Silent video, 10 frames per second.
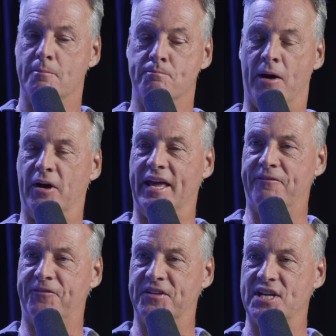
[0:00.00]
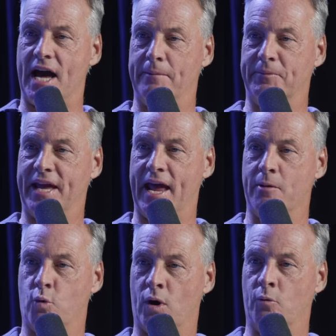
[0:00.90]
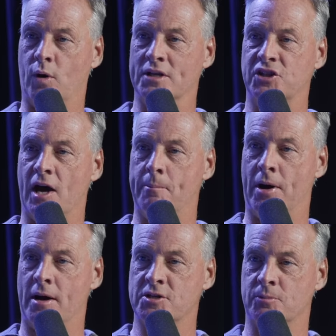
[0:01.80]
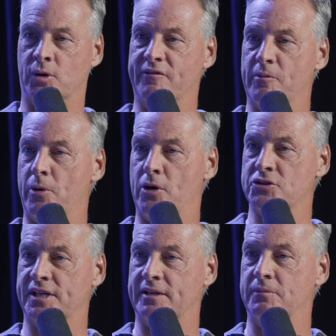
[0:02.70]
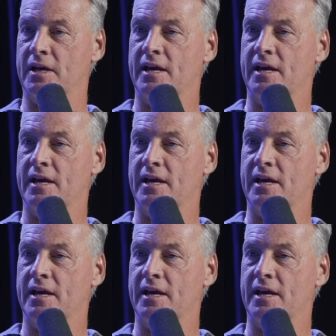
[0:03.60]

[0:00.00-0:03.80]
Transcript: But if the time came where it was not possible, even Paul said,